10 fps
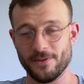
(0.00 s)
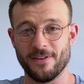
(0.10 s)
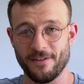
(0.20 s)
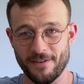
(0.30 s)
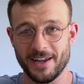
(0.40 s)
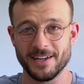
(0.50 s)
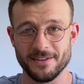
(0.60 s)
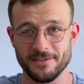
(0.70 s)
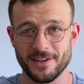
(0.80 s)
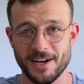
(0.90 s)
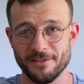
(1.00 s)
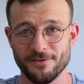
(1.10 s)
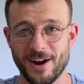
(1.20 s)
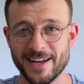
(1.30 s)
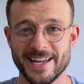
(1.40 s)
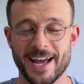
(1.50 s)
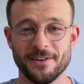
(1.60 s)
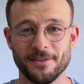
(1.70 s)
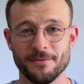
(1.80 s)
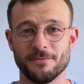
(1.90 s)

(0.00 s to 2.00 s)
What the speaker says: If I can kind of write down a